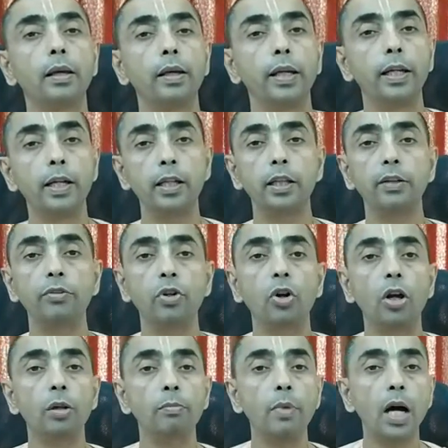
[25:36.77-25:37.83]
In Hindi we
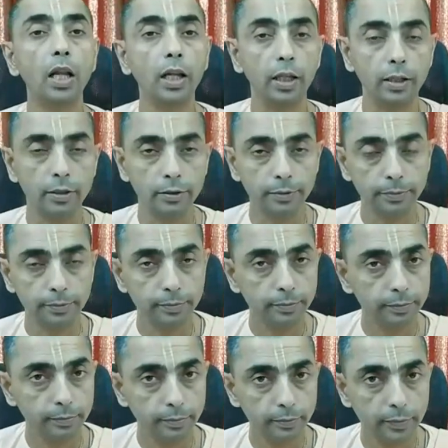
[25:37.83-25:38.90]
call Malik.
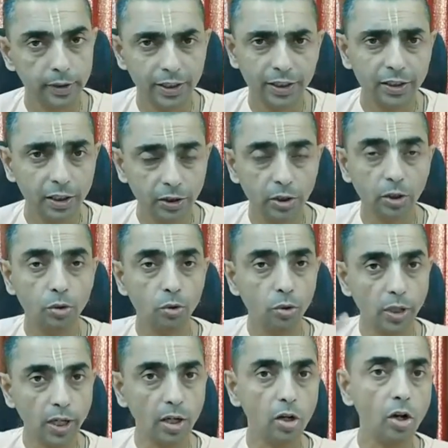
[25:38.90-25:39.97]
This is just a crude
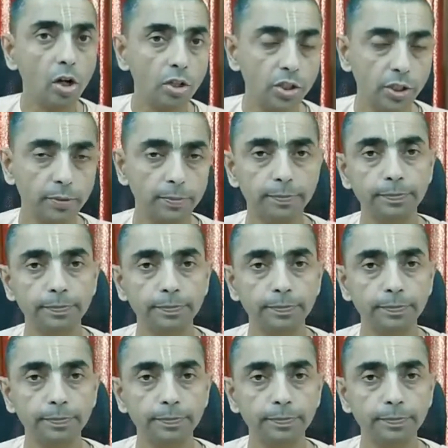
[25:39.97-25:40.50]
analogy.